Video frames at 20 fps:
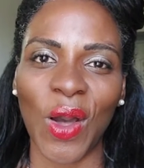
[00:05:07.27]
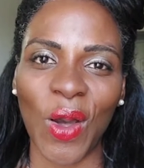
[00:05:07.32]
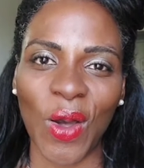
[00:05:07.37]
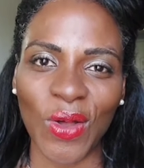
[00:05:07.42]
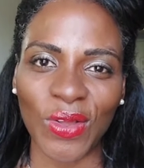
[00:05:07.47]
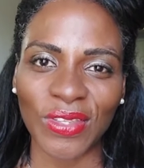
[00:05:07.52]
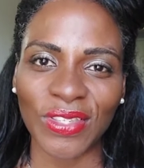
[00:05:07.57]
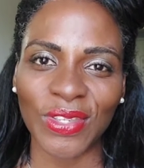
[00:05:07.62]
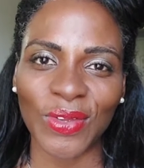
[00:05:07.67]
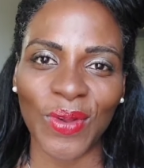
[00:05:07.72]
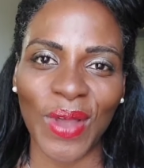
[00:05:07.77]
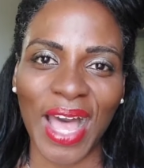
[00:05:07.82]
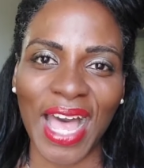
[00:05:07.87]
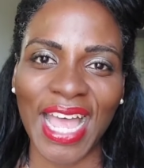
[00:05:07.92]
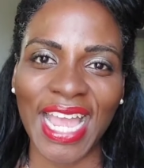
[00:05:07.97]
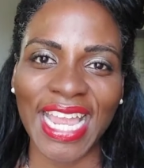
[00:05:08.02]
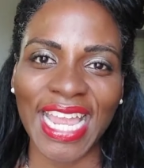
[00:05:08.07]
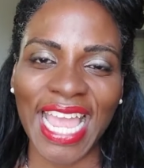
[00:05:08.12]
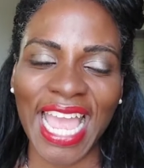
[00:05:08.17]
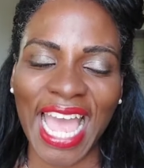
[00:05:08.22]
Also,
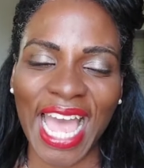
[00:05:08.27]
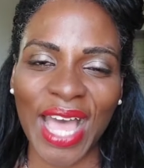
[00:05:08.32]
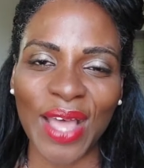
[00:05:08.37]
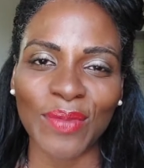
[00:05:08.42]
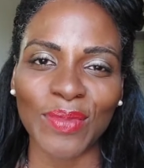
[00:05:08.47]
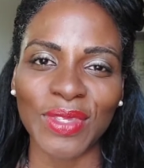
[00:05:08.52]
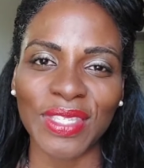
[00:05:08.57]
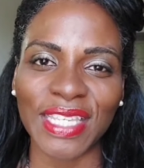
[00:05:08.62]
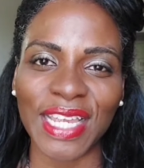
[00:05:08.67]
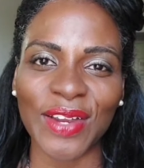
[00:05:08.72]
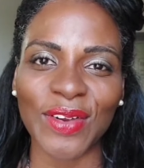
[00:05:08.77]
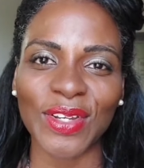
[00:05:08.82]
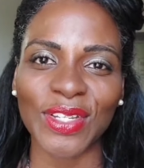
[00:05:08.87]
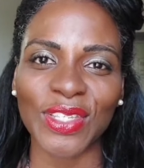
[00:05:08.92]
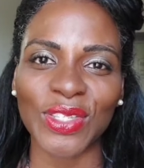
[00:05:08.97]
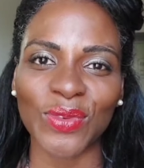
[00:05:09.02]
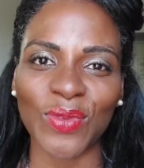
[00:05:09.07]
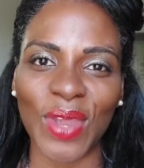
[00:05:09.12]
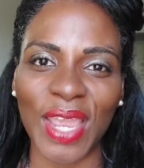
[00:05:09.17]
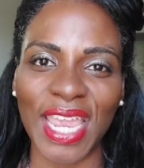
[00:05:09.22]
I am
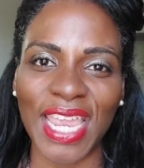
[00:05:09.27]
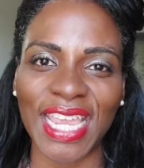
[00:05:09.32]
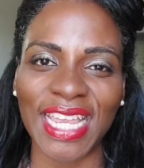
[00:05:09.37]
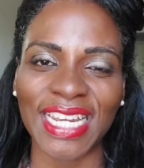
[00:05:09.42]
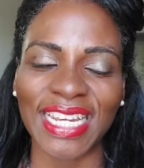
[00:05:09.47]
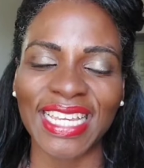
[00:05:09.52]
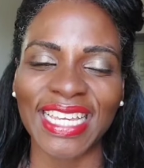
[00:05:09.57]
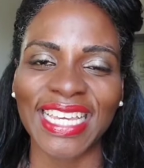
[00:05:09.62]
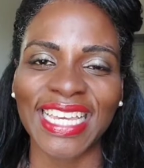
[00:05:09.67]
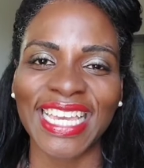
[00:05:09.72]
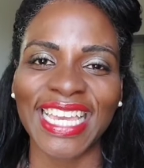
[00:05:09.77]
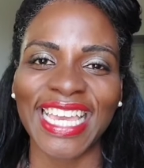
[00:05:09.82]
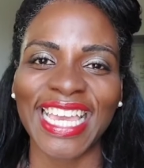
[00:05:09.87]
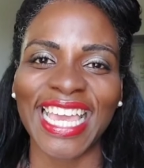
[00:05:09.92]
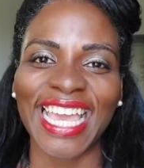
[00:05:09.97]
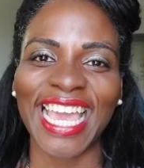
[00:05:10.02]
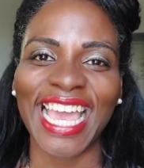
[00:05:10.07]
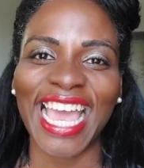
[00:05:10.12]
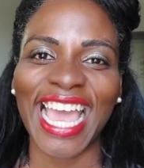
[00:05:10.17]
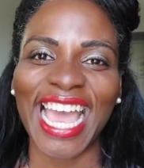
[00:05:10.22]
Sarah Swain,
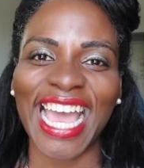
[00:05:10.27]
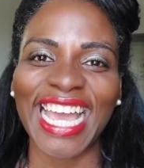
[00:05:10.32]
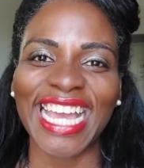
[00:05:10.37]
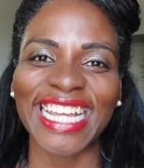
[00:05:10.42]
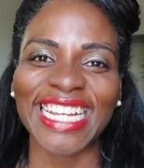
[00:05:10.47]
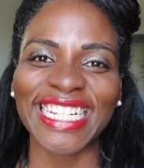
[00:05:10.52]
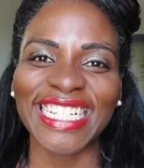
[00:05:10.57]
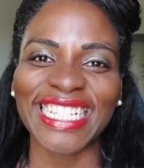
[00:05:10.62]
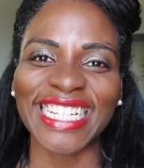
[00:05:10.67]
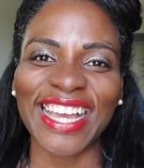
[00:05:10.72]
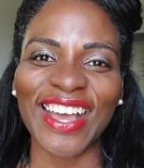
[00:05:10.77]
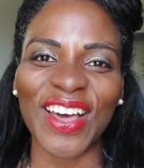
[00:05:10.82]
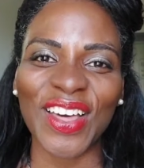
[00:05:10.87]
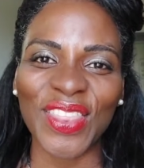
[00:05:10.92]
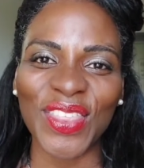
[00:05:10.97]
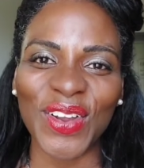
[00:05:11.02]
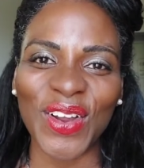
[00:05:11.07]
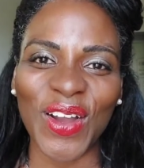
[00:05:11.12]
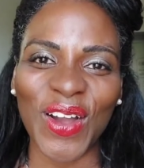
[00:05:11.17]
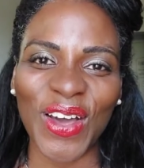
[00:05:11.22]
and
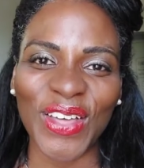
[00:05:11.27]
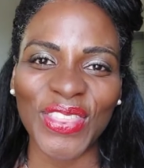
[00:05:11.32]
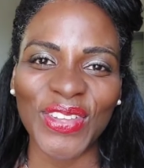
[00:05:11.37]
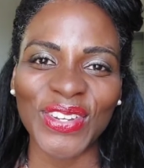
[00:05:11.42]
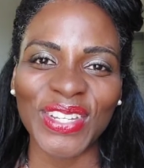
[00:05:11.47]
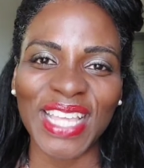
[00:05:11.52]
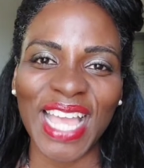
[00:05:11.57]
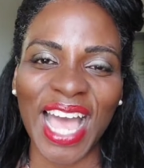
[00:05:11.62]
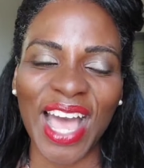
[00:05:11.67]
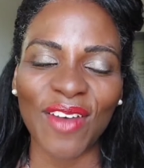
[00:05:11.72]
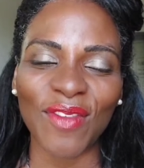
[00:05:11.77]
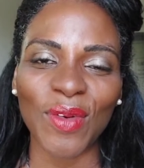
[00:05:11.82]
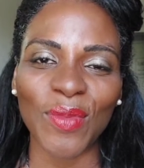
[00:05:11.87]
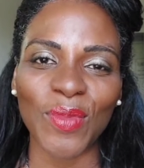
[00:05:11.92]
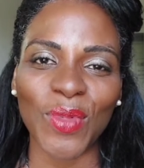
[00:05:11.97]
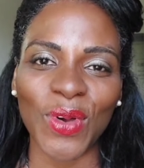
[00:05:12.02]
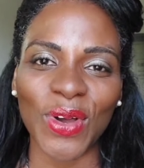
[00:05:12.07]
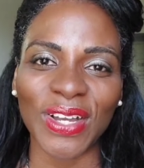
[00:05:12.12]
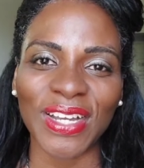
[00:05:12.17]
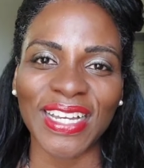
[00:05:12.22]
other authors have a
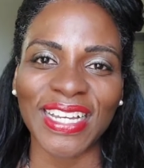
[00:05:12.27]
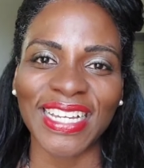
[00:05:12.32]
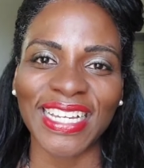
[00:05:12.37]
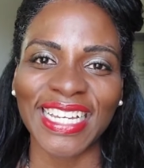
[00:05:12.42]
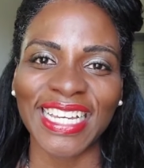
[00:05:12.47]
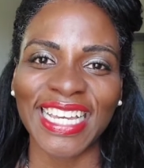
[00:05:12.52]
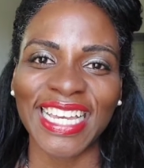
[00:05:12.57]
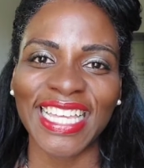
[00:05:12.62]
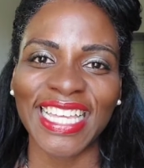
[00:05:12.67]
book